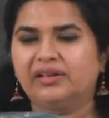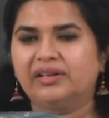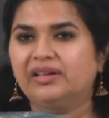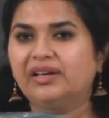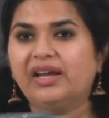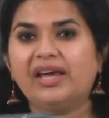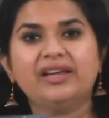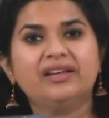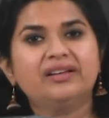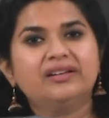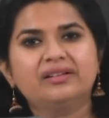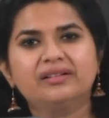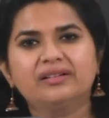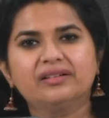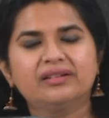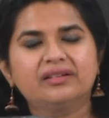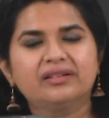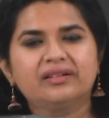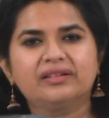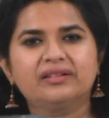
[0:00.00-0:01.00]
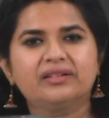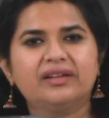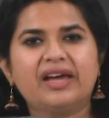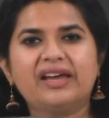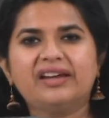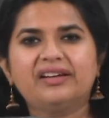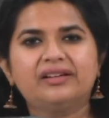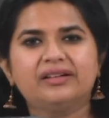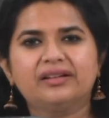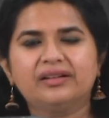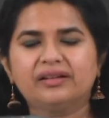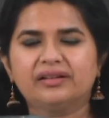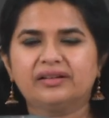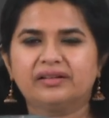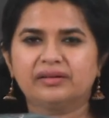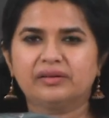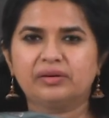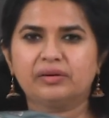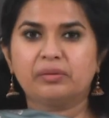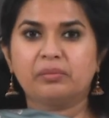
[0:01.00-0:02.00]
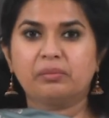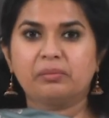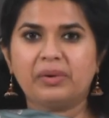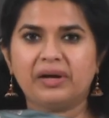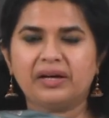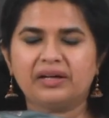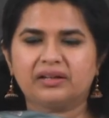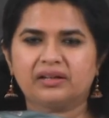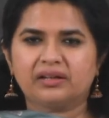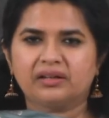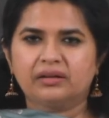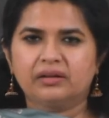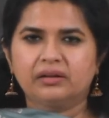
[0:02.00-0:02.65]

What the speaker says: like and, but,